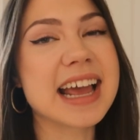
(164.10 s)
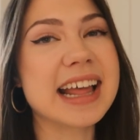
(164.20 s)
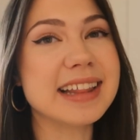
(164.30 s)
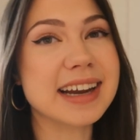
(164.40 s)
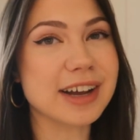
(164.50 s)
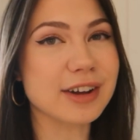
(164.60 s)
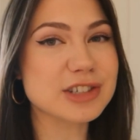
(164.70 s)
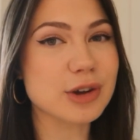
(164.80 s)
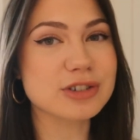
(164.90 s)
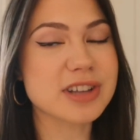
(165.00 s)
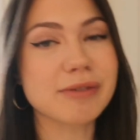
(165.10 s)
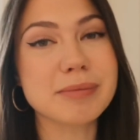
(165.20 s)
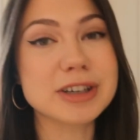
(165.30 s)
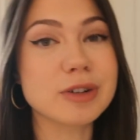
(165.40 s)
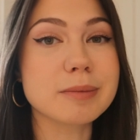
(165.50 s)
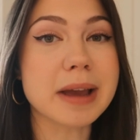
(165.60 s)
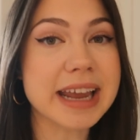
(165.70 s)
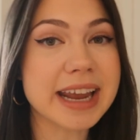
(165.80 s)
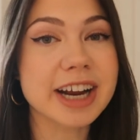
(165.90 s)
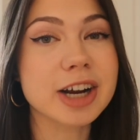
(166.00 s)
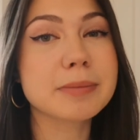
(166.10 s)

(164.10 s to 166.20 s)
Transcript: and then I also just haven't been doing my hair.